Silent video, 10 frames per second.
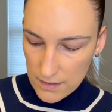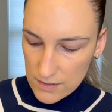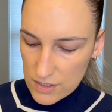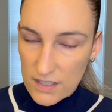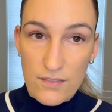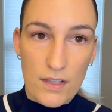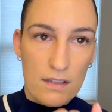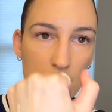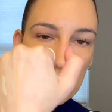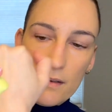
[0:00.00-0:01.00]
Should give you a
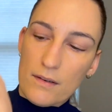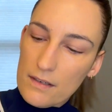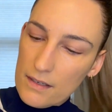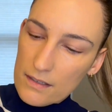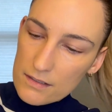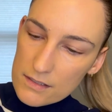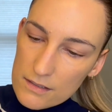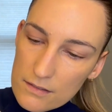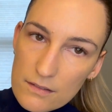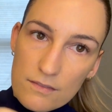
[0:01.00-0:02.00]
little one here
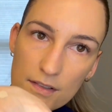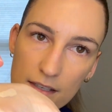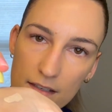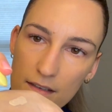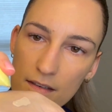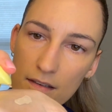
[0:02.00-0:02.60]
too of like